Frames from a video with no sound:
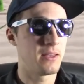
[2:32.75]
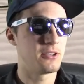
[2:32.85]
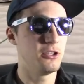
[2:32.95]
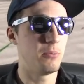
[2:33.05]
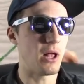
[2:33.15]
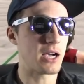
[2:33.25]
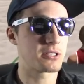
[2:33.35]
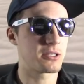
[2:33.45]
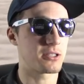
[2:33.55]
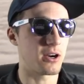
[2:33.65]
Two blocks
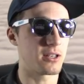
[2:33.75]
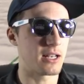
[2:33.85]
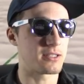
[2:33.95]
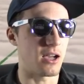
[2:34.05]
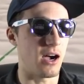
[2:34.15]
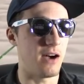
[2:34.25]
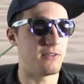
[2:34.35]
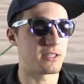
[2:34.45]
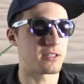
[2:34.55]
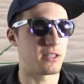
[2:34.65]
to start. That's
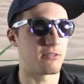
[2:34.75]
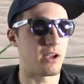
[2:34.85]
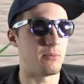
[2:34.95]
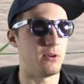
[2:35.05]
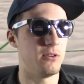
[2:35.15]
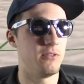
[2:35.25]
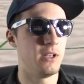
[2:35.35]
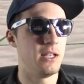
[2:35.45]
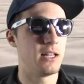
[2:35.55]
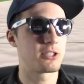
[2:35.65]
obviously the right move.
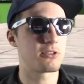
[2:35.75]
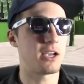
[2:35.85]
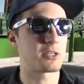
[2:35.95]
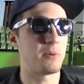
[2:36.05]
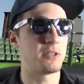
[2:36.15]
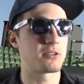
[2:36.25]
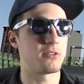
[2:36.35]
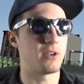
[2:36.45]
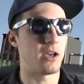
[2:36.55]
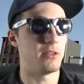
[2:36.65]
Let's try a spin
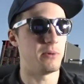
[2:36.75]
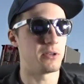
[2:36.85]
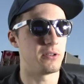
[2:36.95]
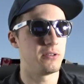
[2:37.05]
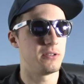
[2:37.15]
serve down the middle.